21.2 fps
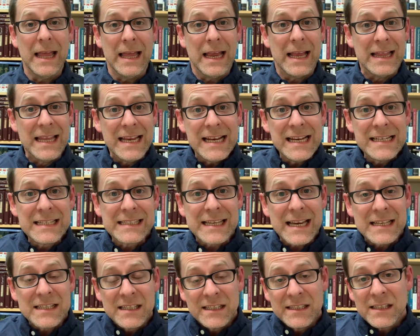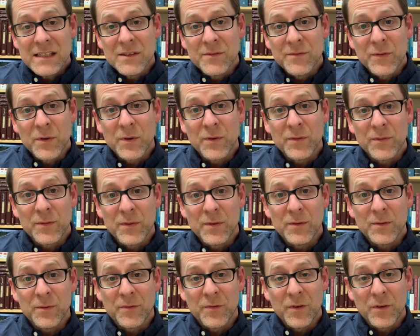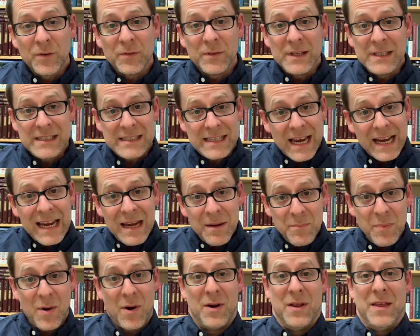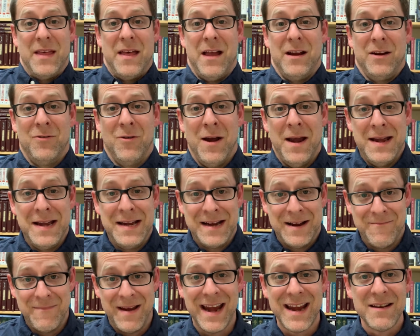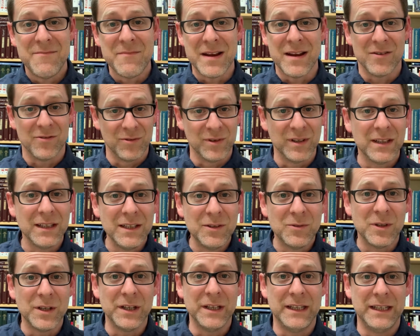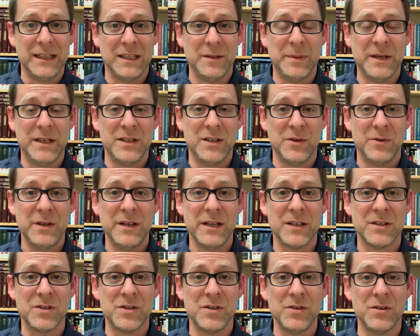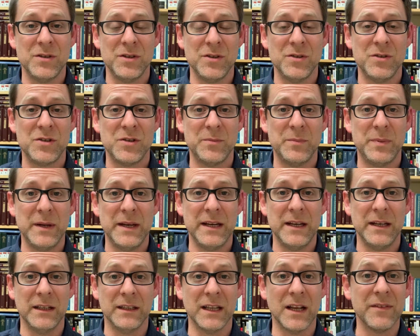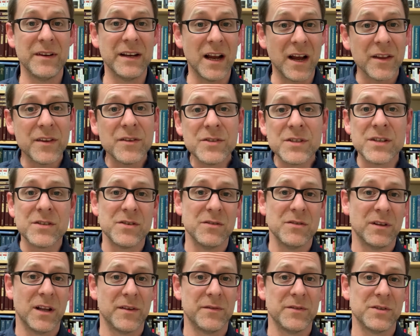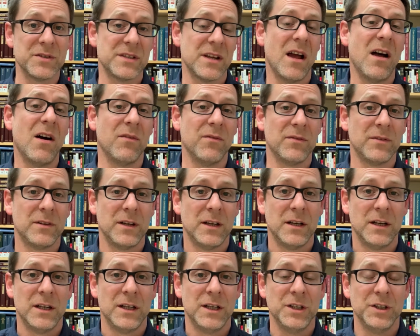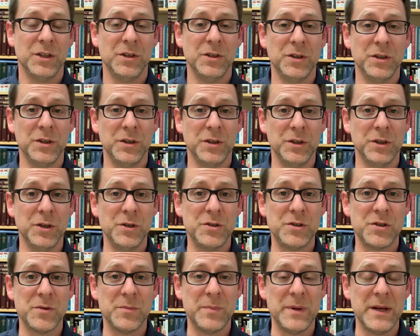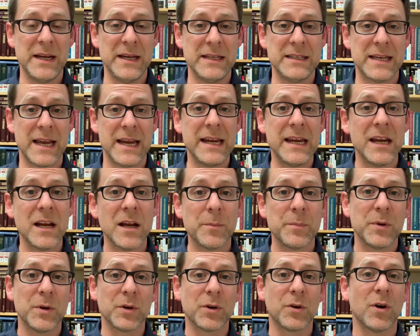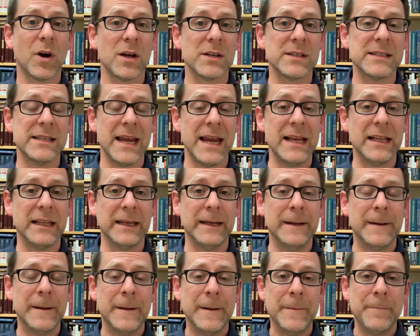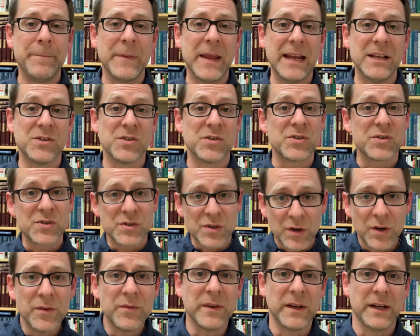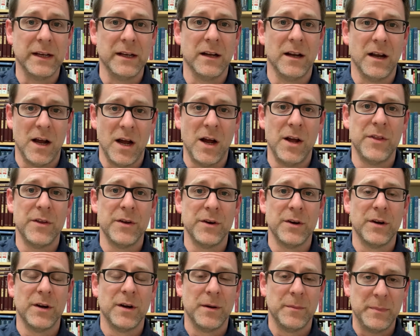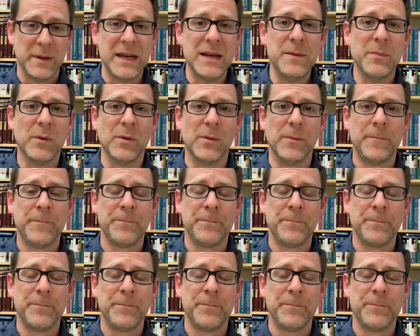And then he says, listen, for the second part of that great commandment, really what you need to be doing is you should be loving others as you love yourself. You should be taking up your cross daily and serving other people.